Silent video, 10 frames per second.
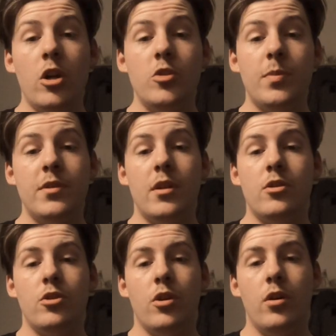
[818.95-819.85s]
I'm not
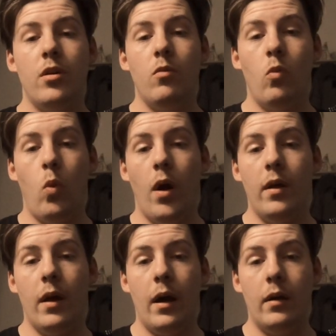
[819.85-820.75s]
100% sure
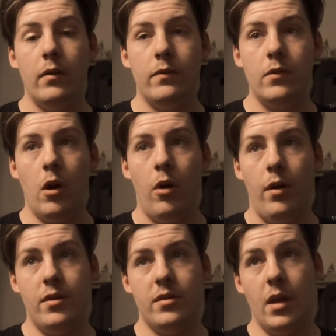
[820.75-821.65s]
what I've
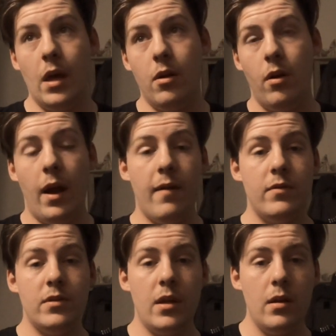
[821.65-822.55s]
already said or
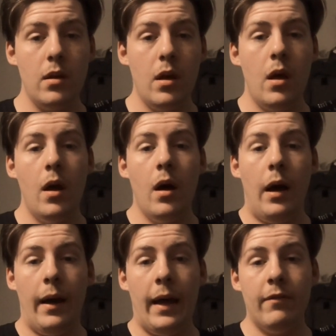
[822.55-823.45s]
haven't said.
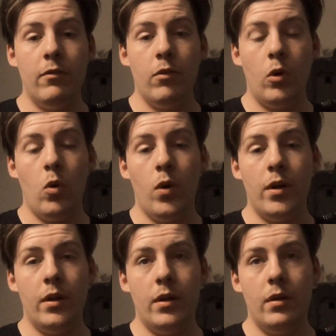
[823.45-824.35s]
I haven't
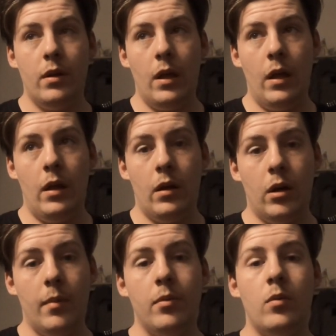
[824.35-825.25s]
recorded in a
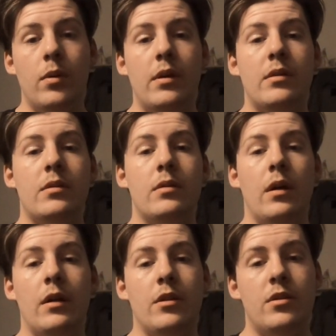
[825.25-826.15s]
couple weeks.
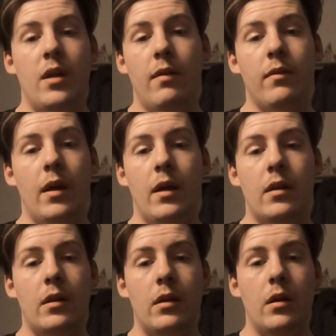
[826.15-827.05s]
I just haven't
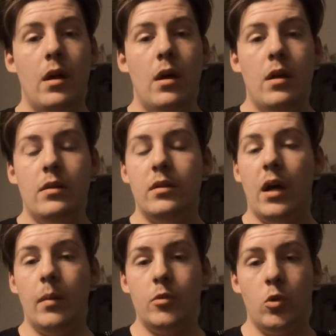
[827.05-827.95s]
had any
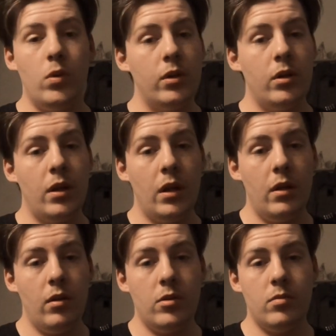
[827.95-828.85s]
time to work on
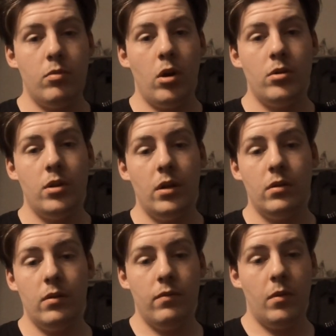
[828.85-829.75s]
any of this
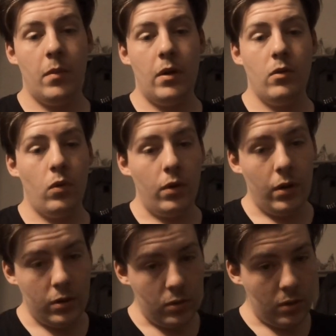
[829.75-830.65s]
project of the
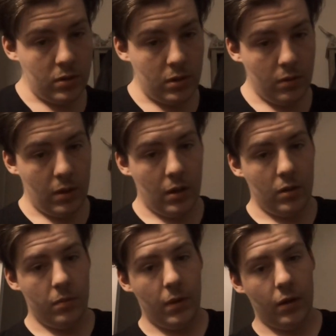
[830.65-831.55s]
Mandalorian, as you can see right
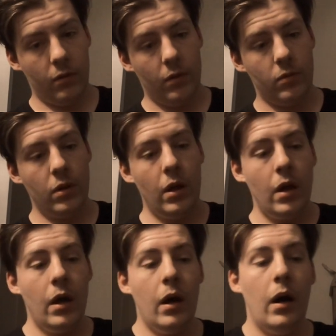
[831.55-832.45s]
here in the background.
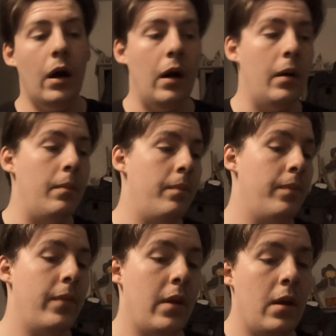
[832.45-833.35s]

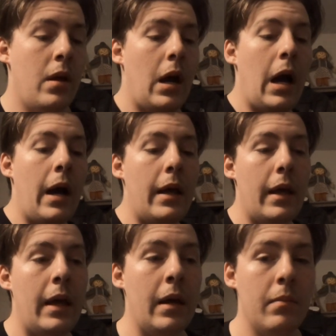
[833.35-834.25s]
I